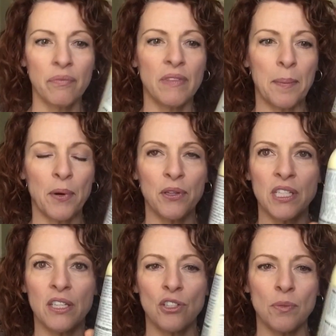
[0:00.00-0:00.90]
that
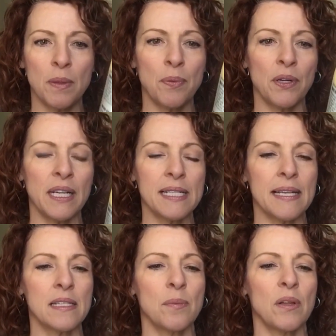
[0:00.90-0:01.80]
protein should be pretty
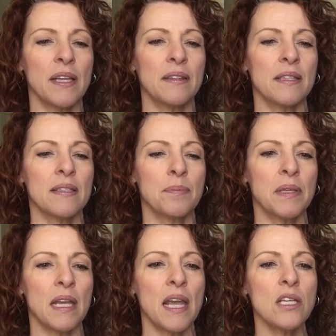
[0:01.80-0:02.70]
accessible at this
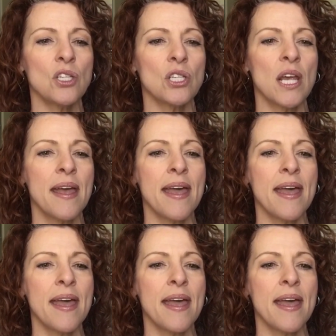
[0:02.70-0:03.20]
pH.